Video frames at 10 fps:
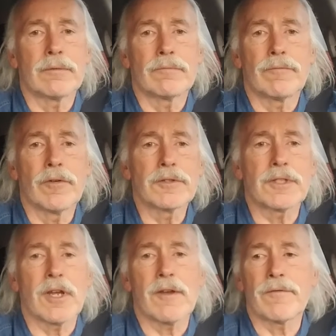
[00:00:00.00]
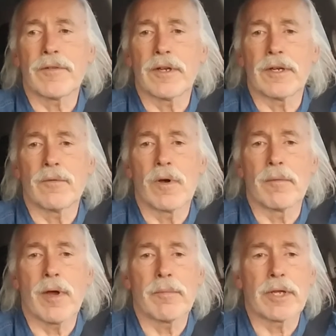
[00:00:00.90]
first off, one
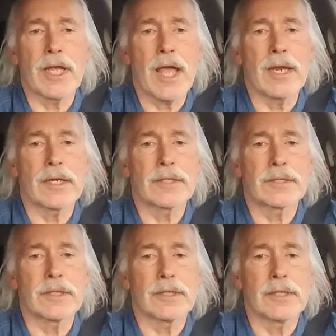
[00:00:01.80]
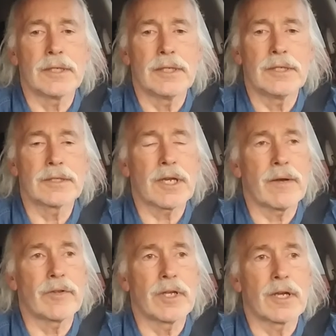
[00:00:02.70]
of my mechanics, he's kind
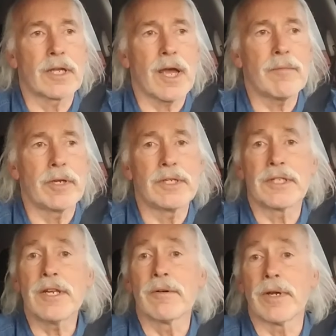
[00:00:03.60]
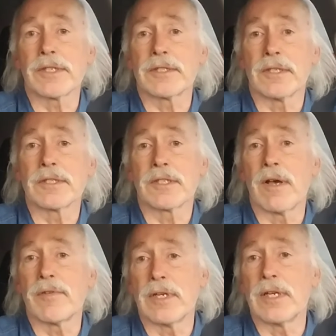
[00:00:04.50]
of a young guy, but he's interested in
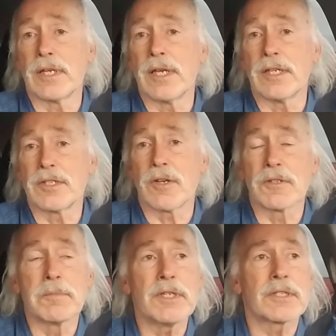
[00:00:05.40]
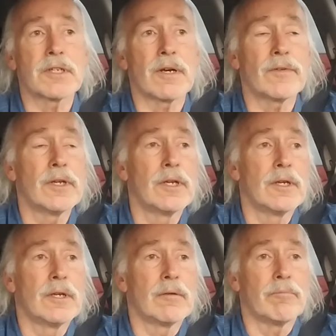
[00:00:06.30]
stuff, and he shows me stuff
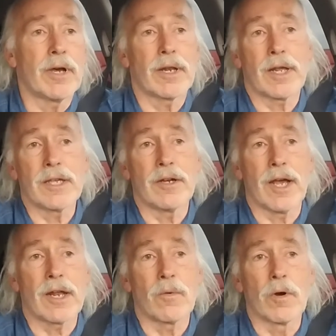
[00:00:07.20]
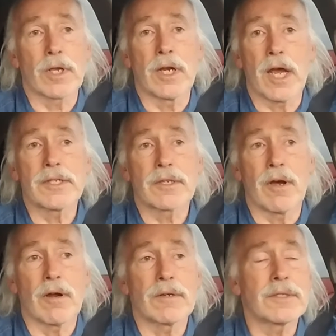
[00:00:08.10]
about, you know, how to work on ice
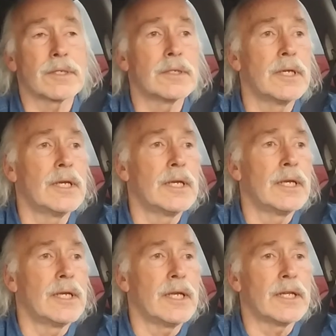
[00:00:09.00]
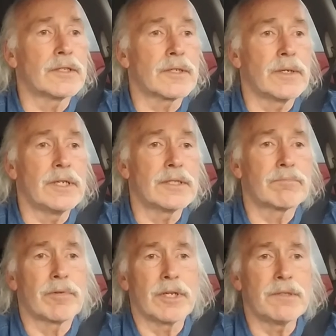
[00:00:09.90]
cars, and so he's
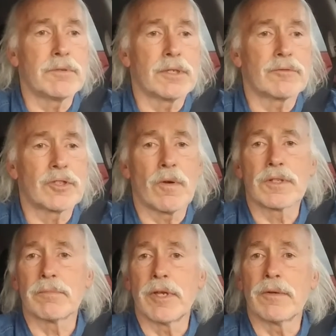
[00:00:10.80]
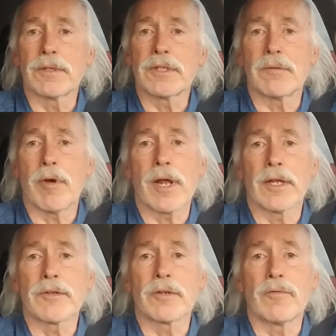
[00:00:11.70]
been showing some interest in my
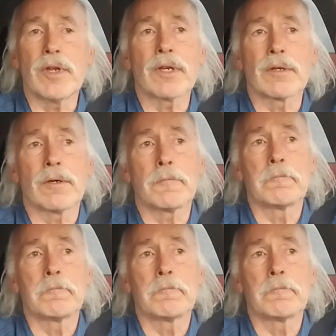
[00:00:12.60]
electric vehicle.